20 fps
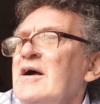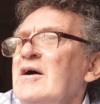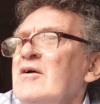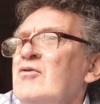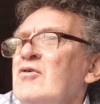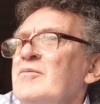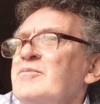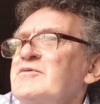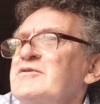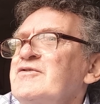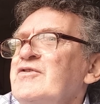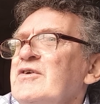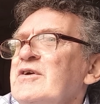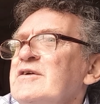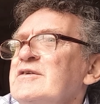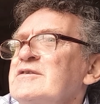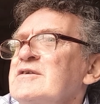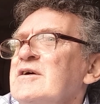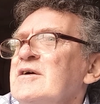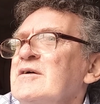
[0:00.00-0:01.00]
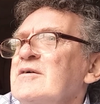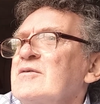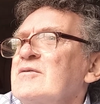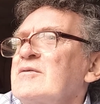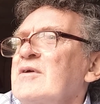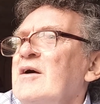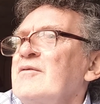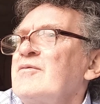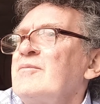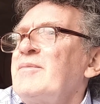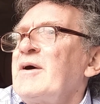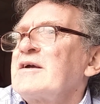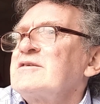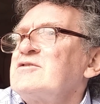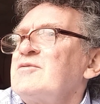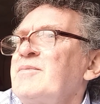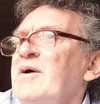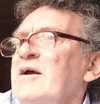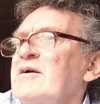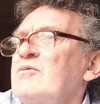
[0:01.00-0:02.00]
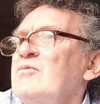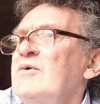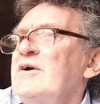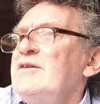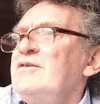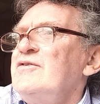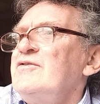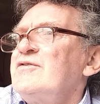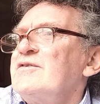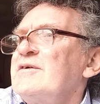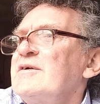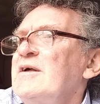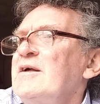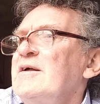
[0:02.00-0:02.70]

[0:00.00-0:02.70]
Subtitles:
hope to see it having back-to-back wins.